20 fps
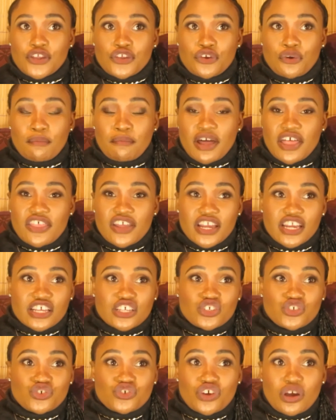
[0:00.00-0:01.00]
Your mother
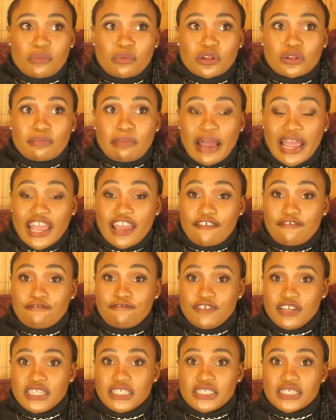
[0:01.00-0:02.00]
is troubled by her
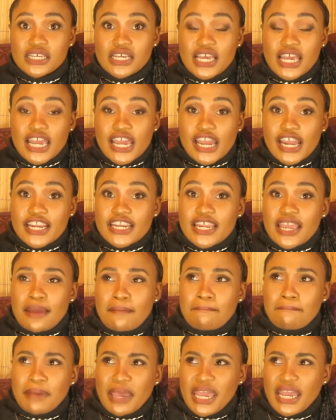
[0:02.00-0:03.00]
feet and her
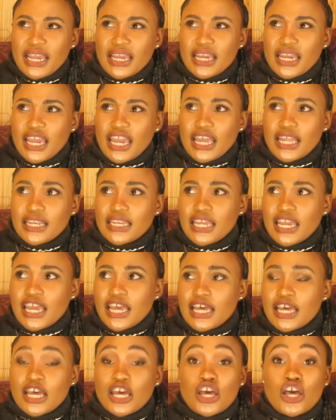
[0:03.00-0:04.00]
back and
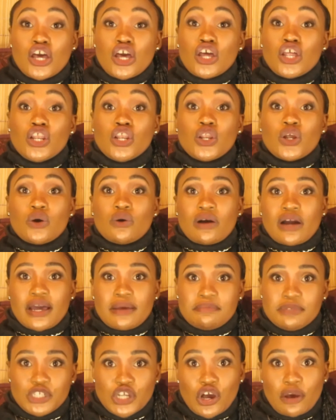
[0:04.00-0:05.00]
her lower
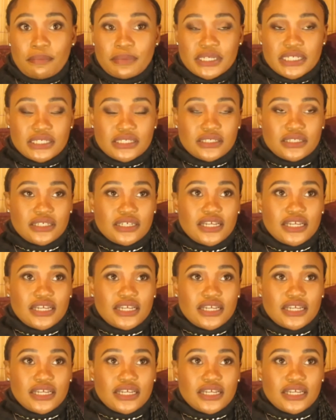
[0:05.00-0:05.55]
abdomen.